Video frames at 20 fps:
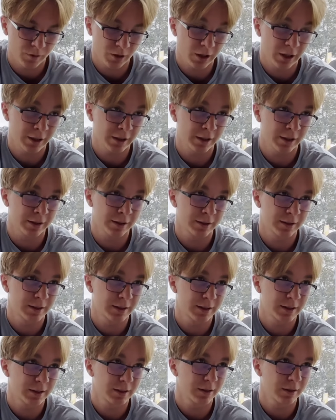
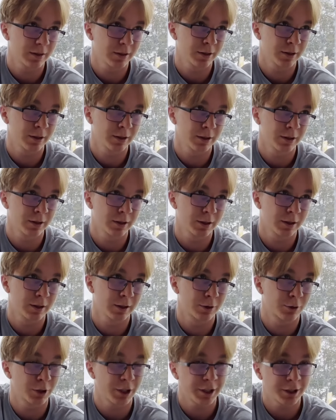against
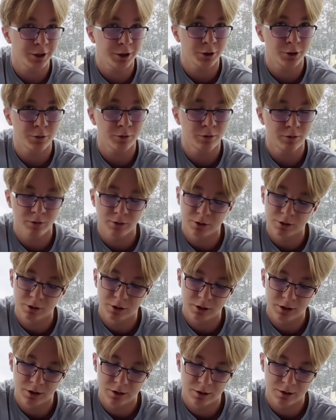Drago,
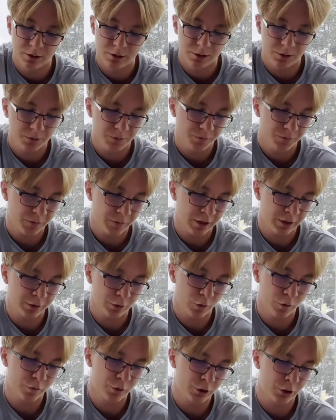and
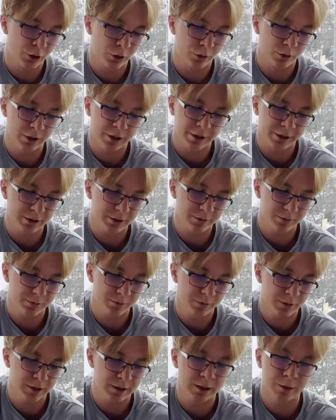overall like
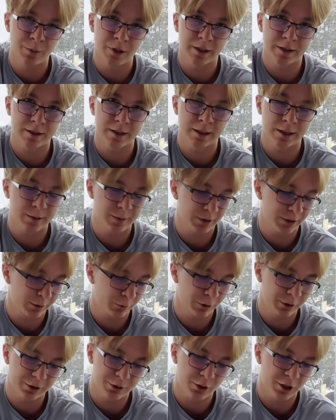it's the base A-spec.
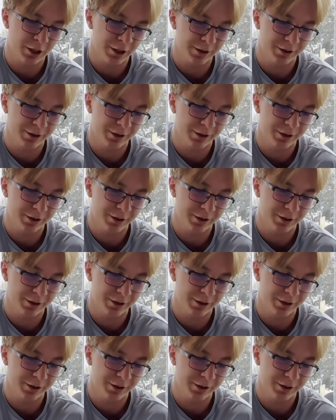We tried.